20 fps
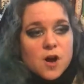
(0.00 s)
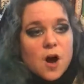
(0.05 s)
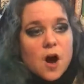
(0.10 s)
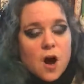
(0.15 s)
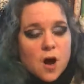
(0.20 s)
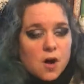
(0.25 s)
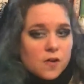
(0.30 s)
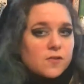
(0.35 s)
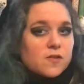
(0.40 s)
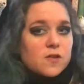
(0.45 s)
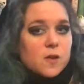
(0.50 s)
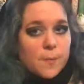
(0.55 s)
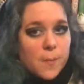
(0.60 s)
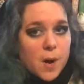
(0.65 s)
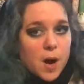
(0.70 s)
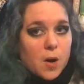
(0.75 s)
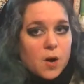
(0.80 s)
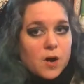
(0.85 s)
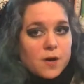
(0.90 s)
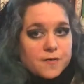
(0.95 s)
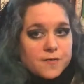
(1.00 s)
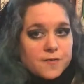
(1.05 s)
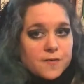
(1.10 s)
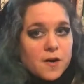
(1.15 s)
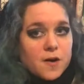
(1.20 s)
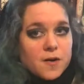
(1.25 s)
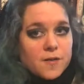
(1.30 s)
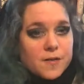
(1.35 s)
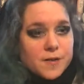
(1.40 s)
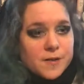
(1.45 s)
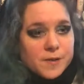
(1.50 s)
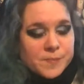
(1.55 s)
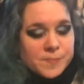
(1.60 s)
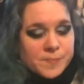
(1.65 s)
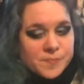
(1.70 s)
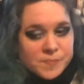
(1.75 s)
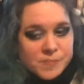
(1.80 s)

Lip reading: to ask about her father.